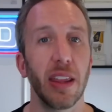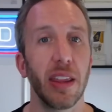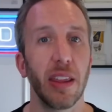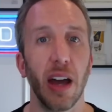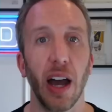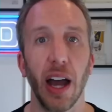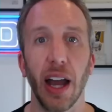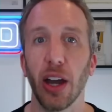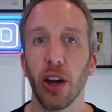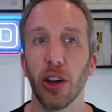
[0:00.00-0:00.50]

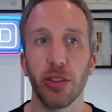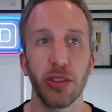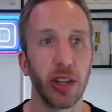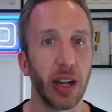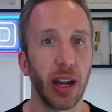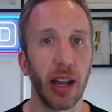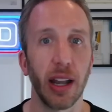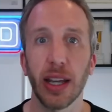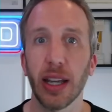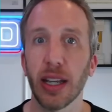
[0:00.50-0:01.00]
I heard the
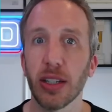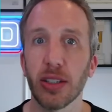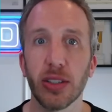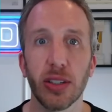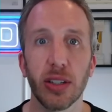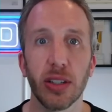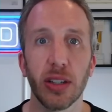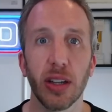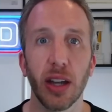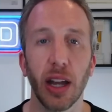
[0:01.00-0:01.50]

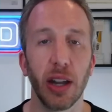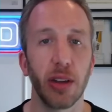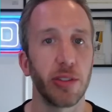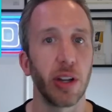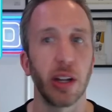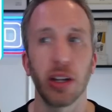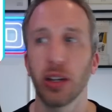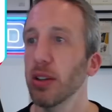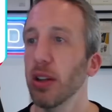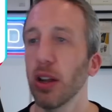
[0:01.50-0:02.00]
clicks, and I was
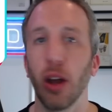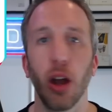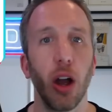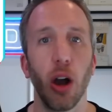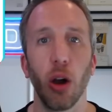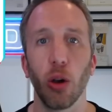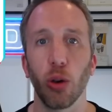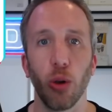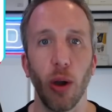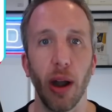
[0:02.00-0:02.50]
like,
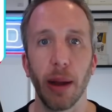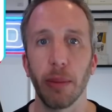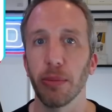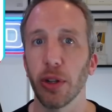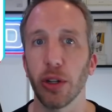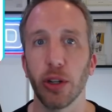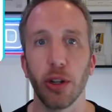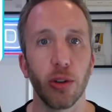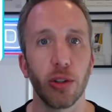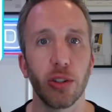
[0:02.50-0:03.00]
oh crap,
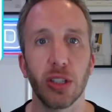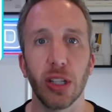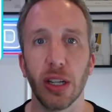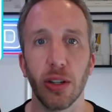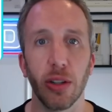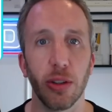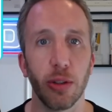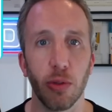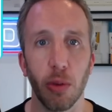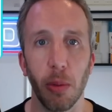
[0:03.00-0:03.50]
the dog's sitting
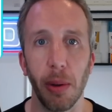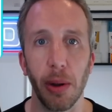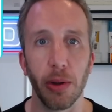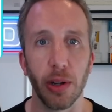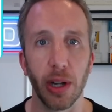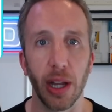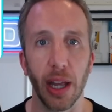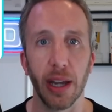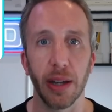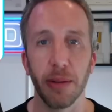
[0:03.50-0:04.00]
on the remote
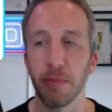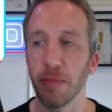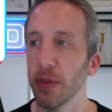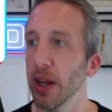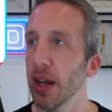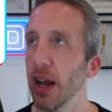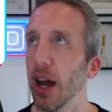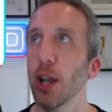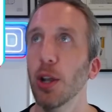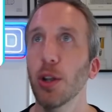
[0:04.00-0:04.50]
again.
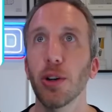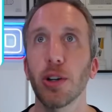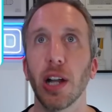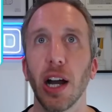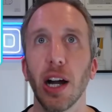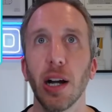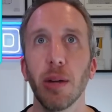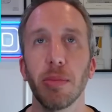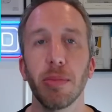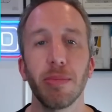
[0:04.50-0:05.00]
I look
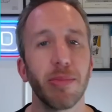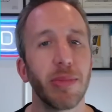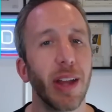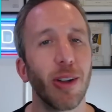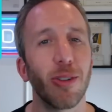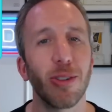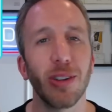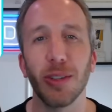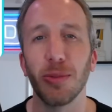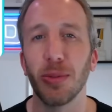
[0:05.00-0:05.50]
up, I
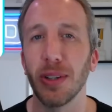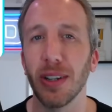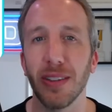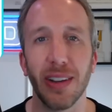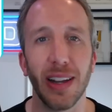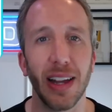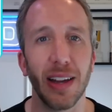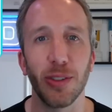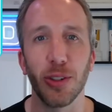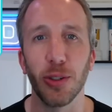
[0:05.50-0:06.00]
realized we didn't
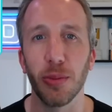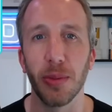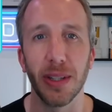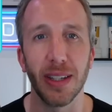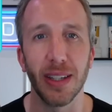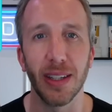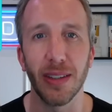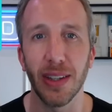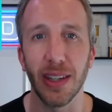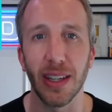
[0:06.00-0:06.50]
even have Tubi
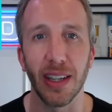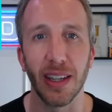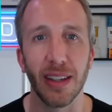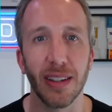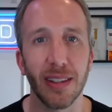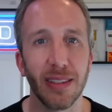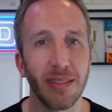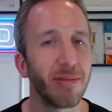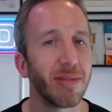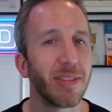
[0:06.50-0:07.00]
TV.
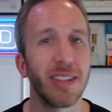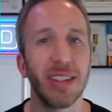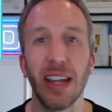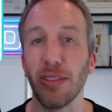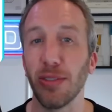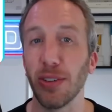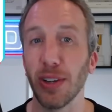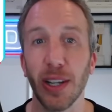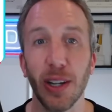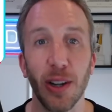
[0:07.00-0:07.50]

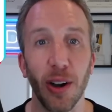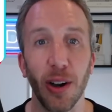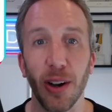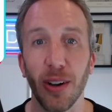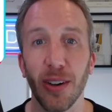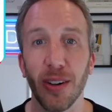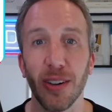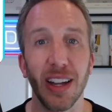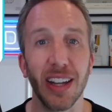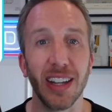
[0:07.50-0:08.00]
Definitely
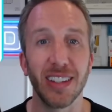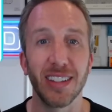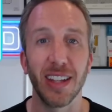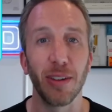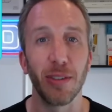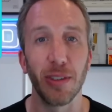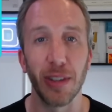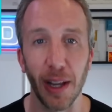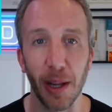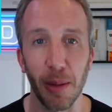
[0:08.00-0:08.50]
not, and it's
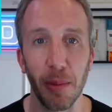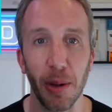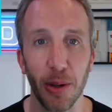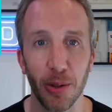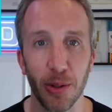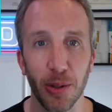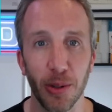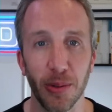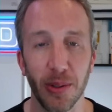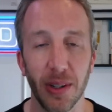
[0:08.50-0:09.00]
definitely a
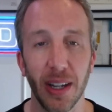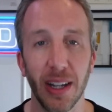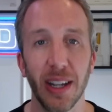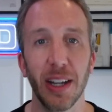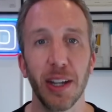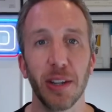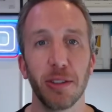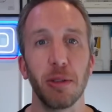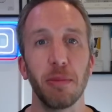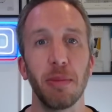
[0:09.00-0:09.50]
commercial.
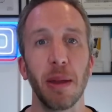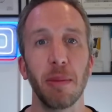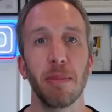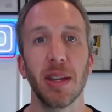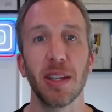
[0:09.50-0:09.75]
So it made me